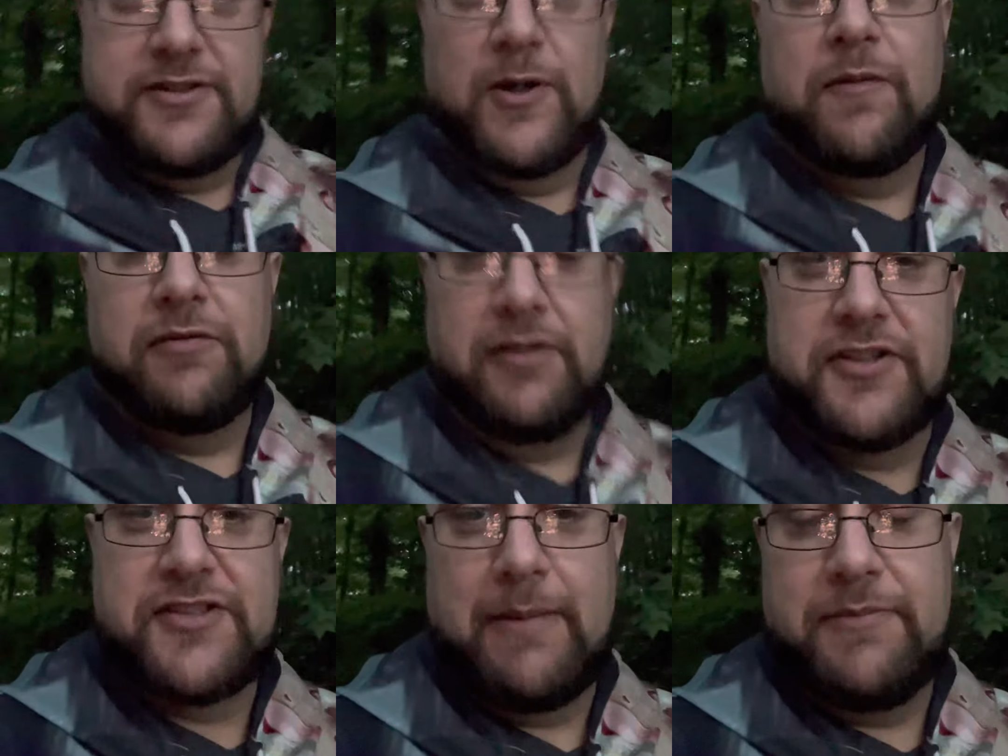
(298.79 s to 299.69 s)
so hopefully to
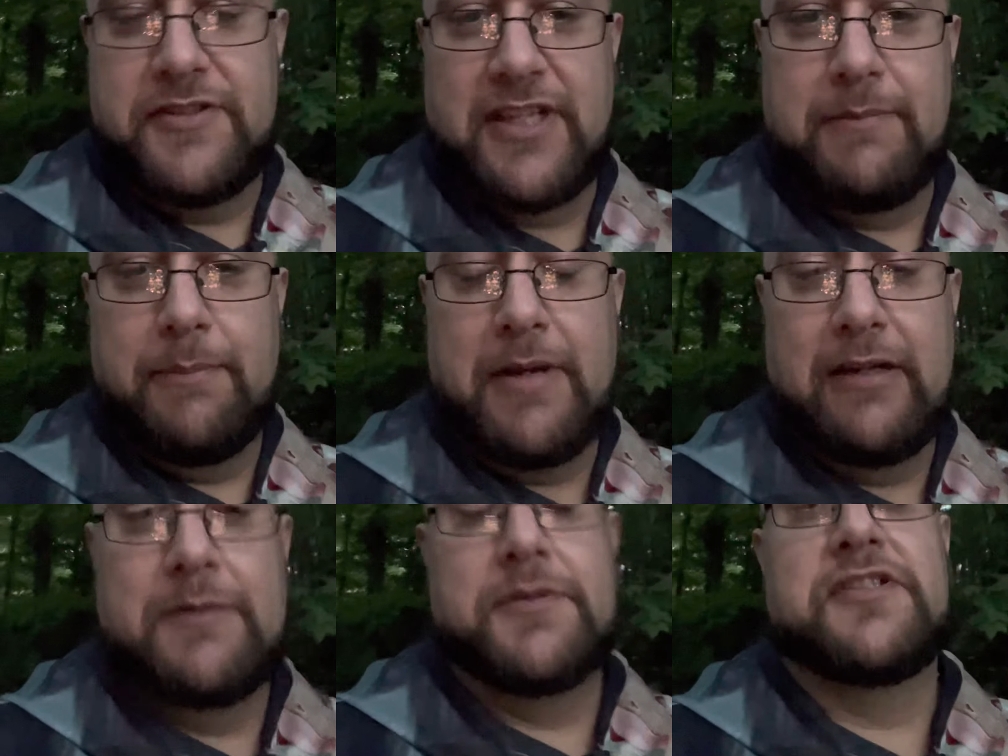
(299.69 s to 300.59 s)
stop the zombie
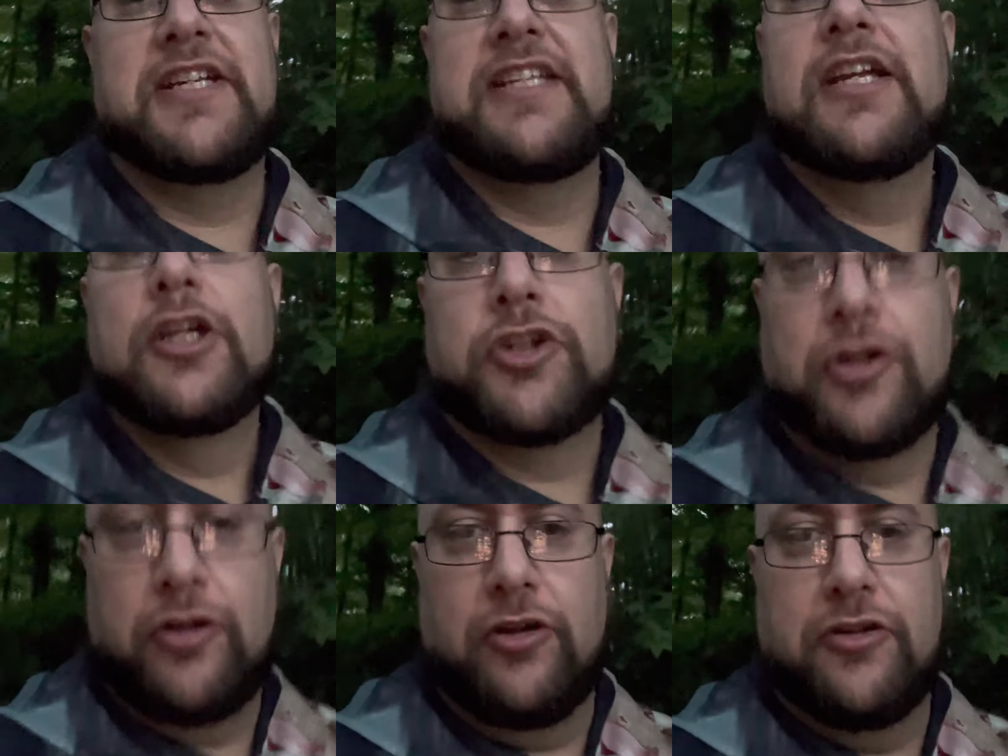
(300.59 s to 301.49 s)
apocalypse, because he
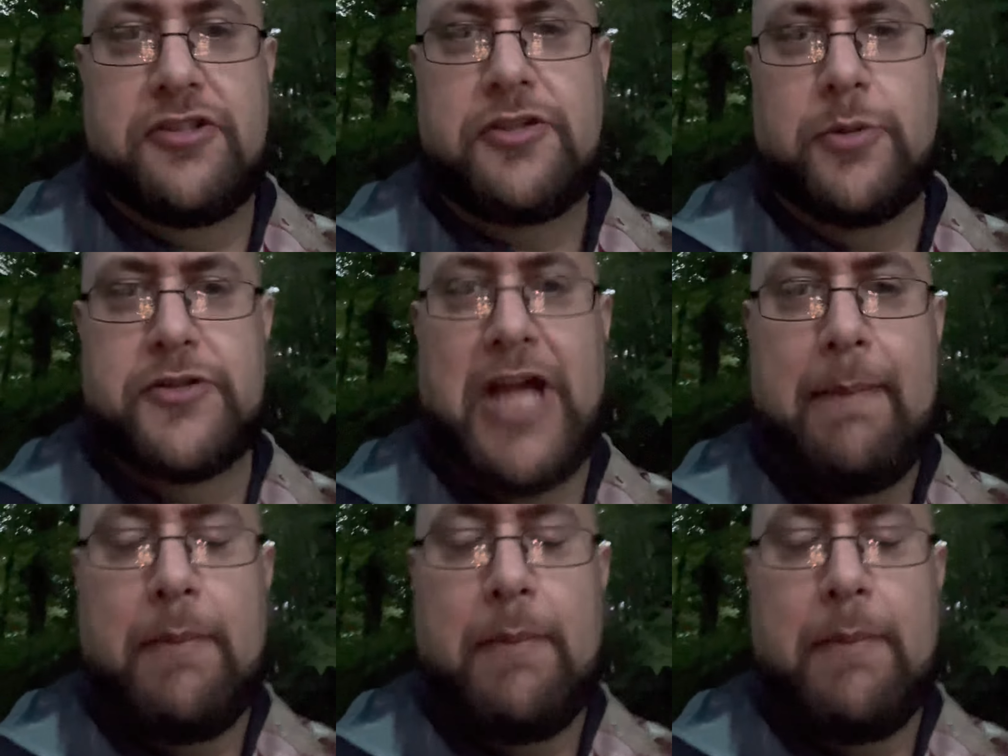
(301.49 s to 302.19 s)
turned to a zombie,